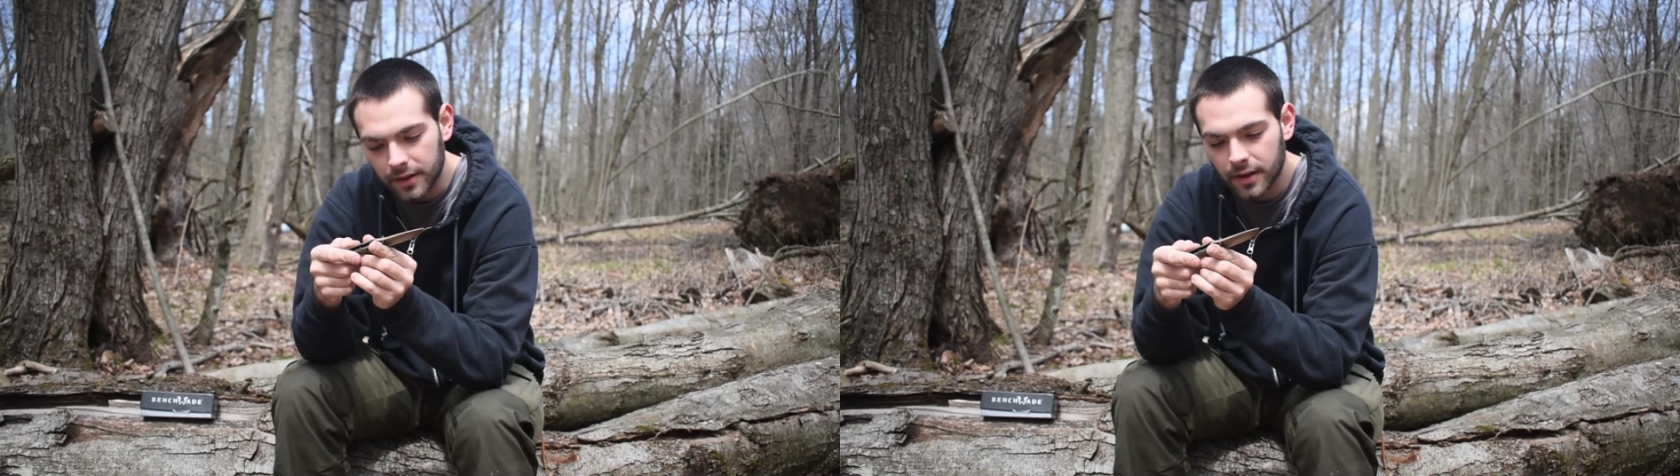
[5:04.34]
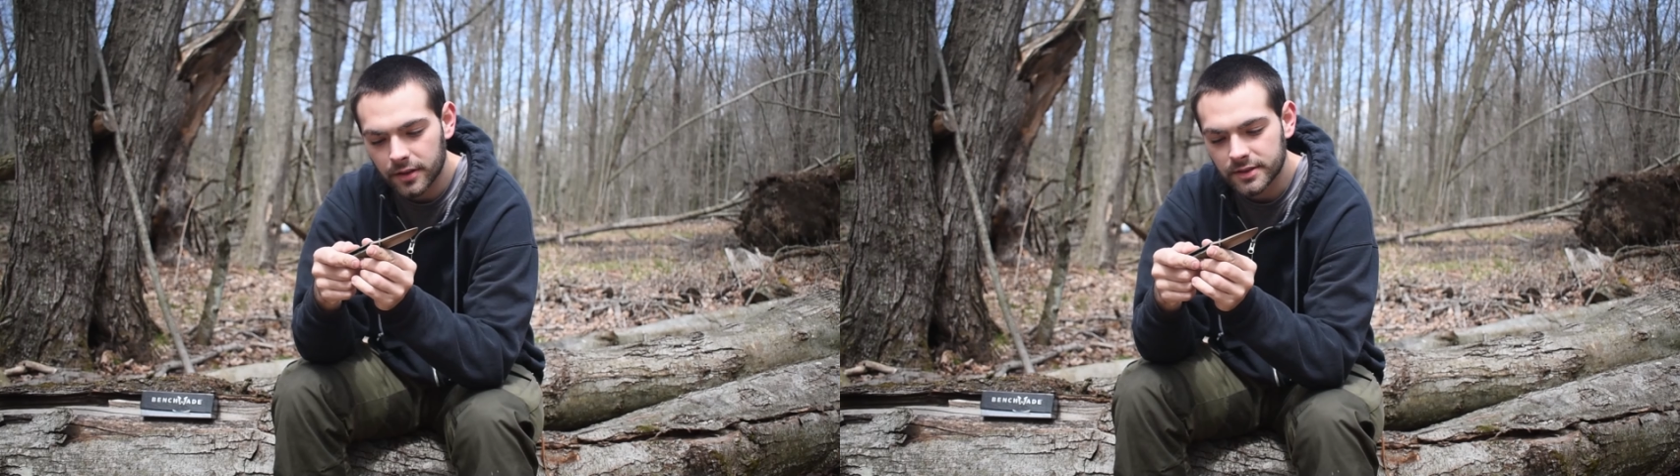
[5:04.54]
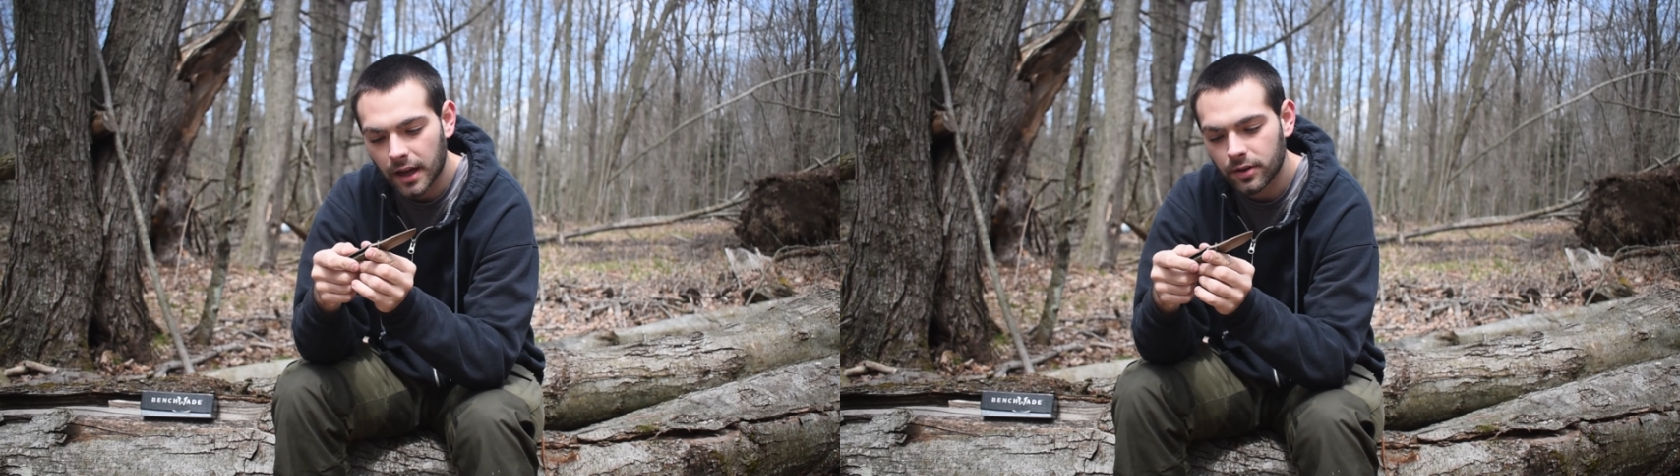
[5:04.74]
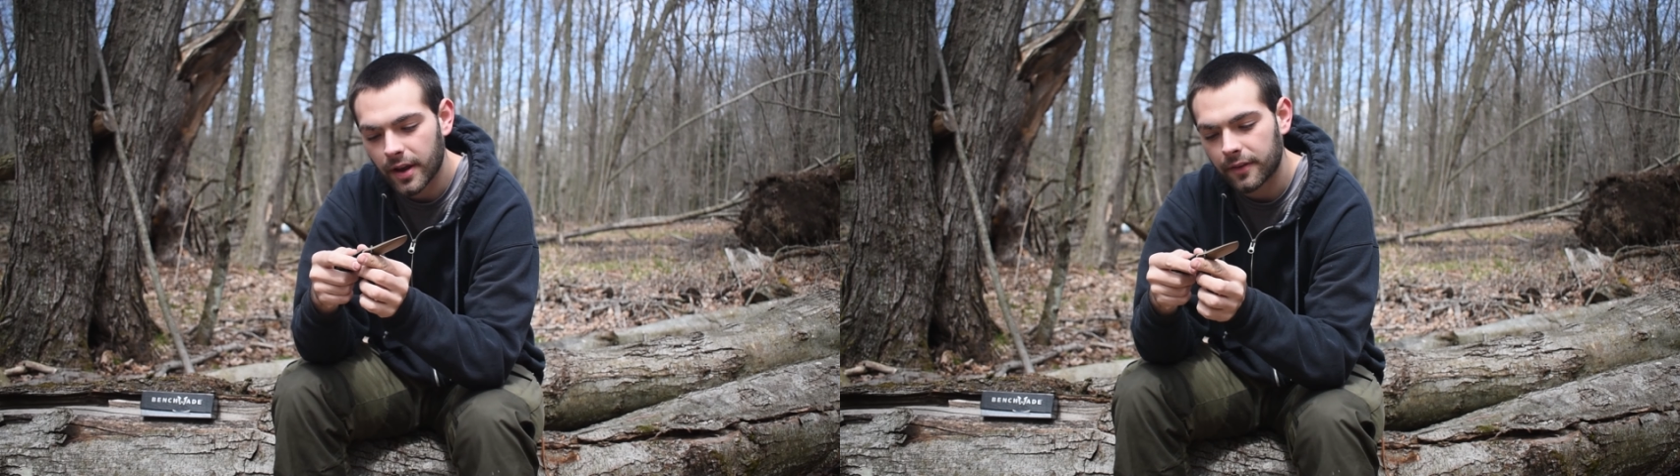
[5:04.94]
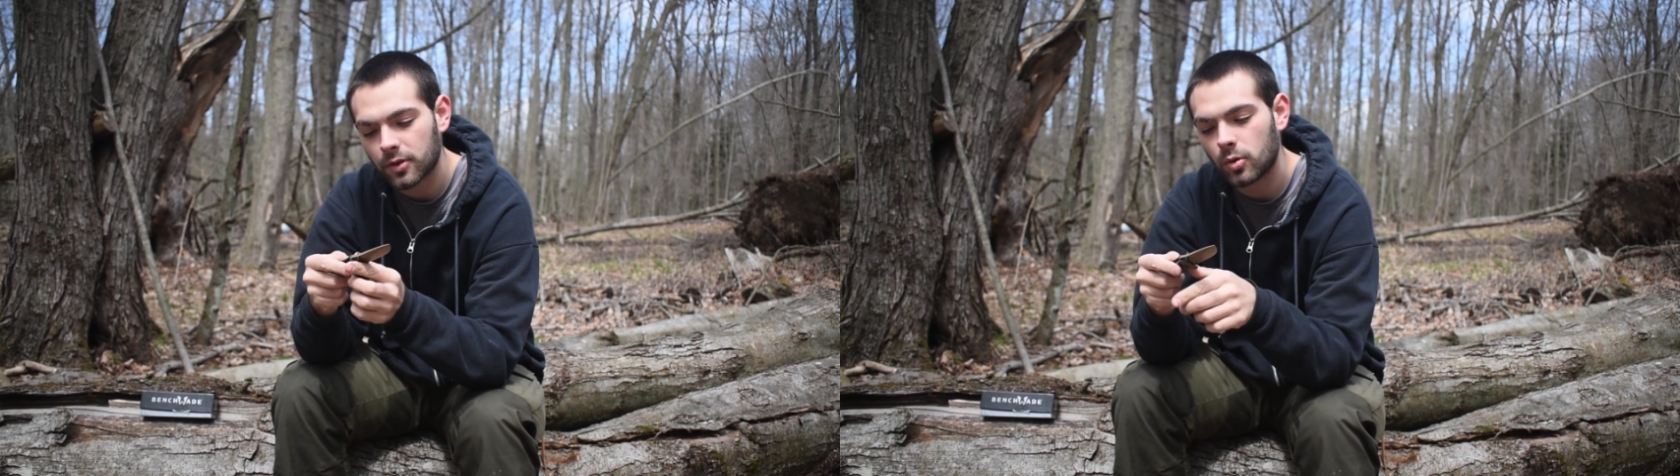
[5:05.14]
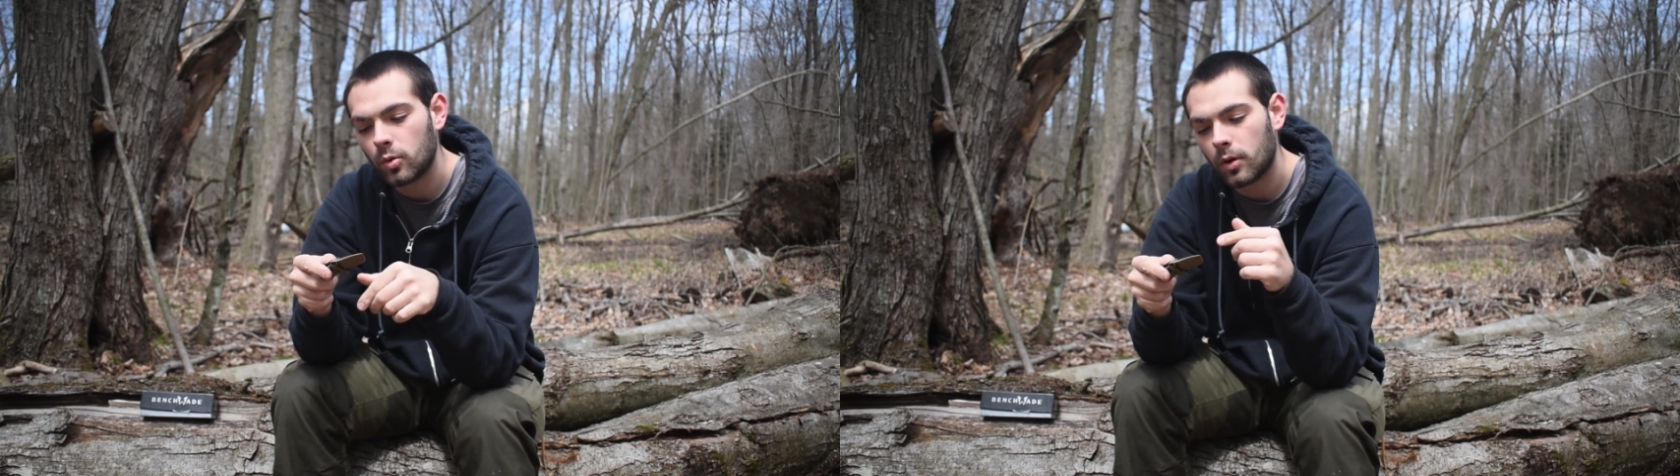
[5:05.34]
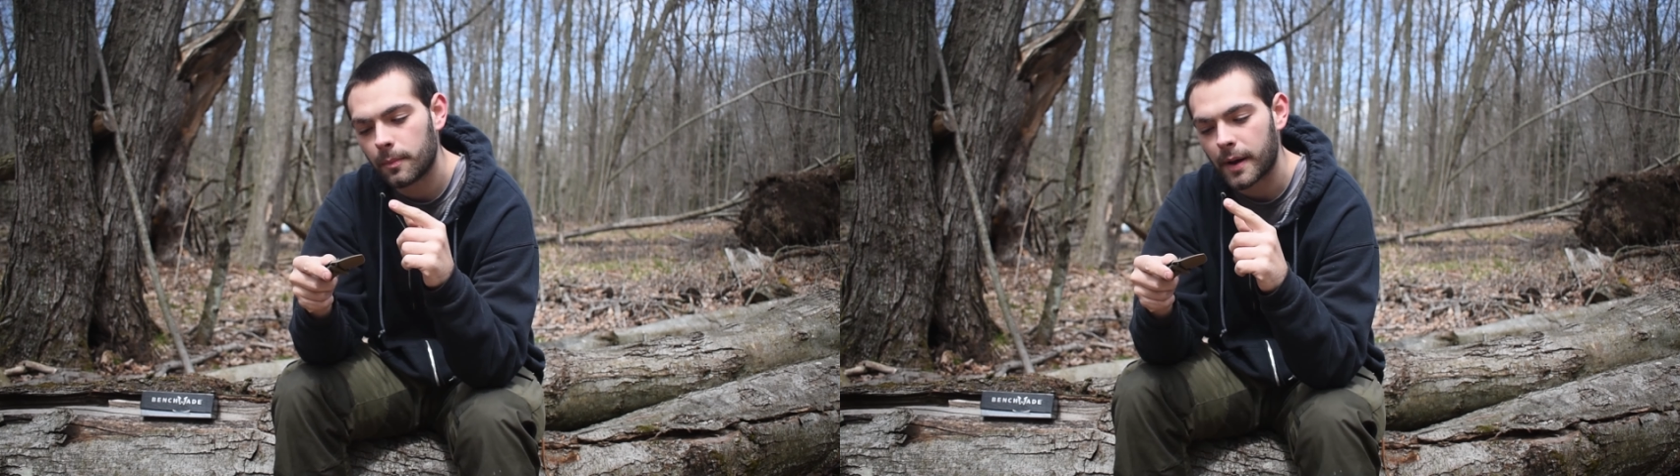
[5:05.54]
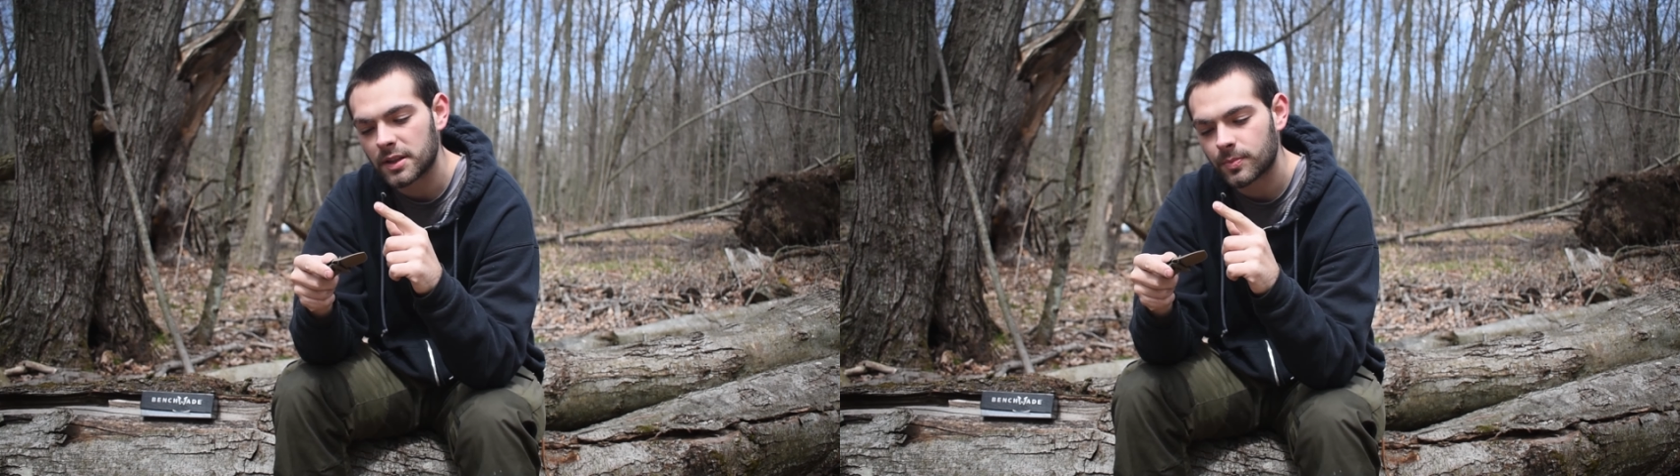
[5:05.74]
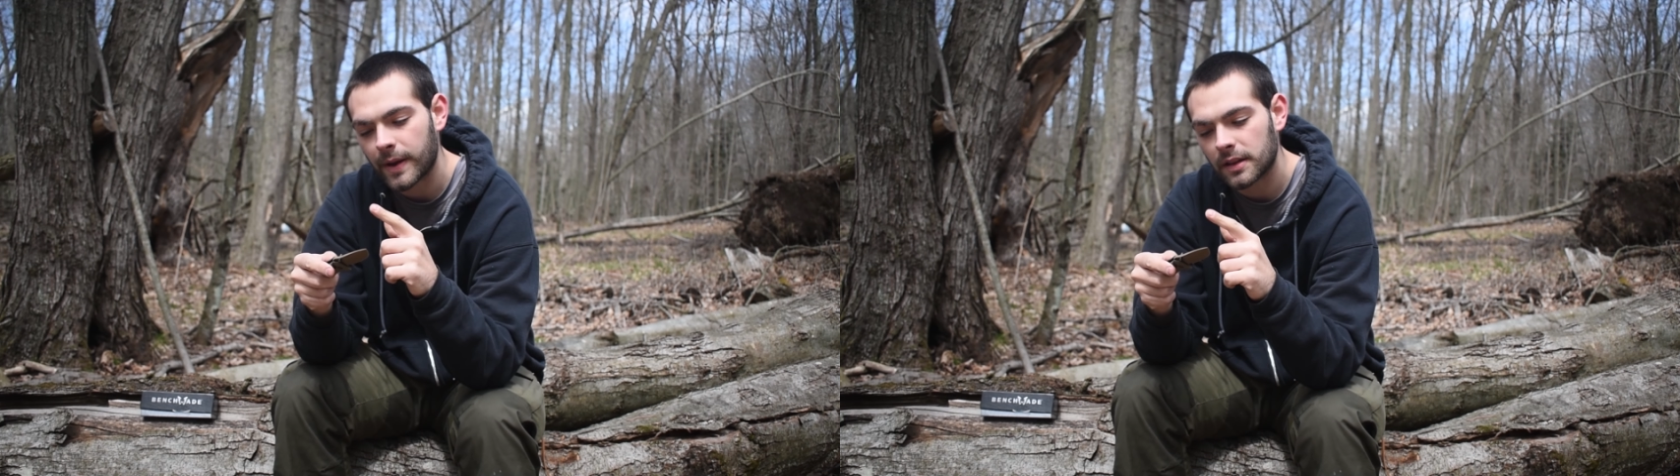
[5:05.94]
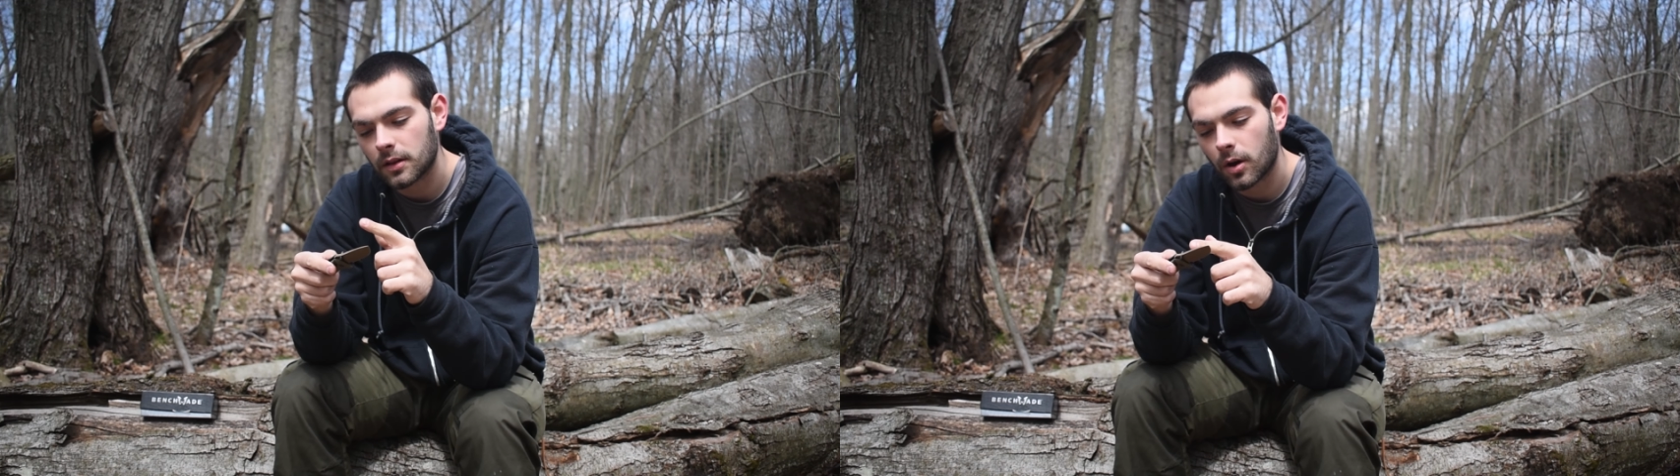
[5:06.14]
the other side, you have the cool
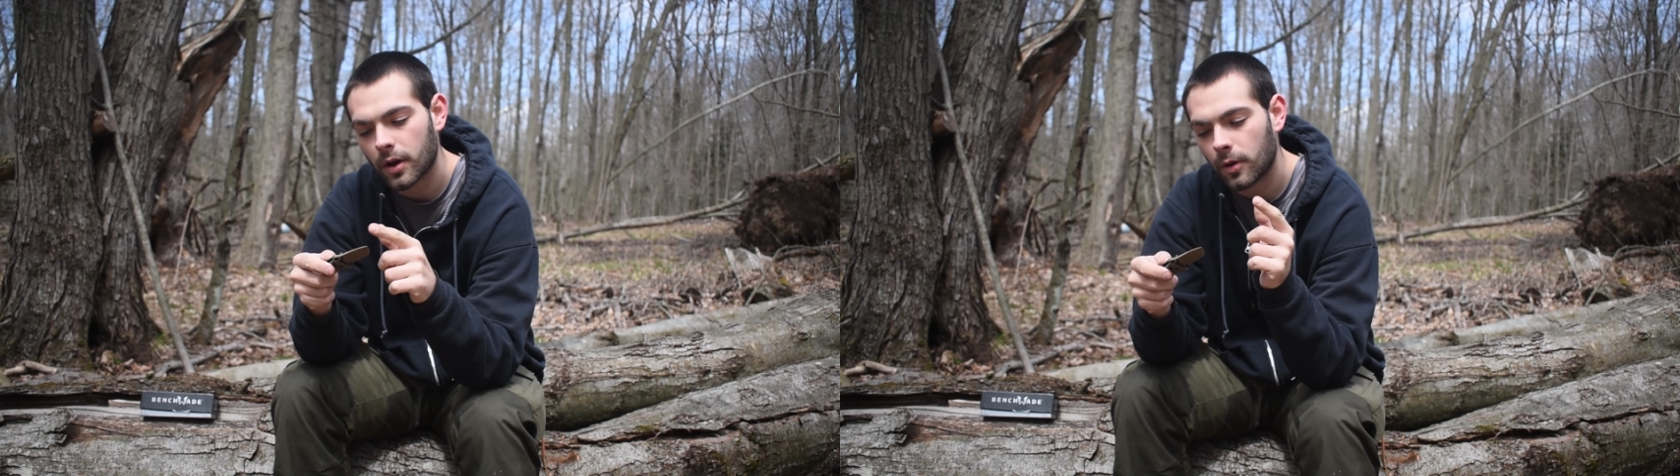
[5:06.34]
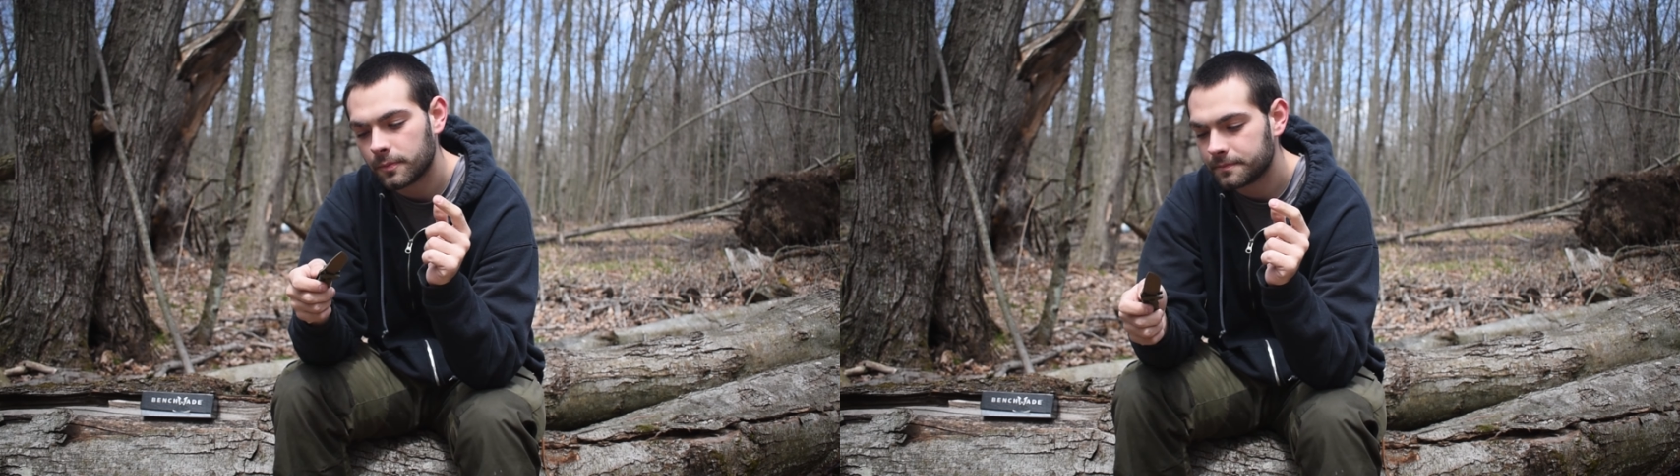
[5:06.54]
Benchmade logo.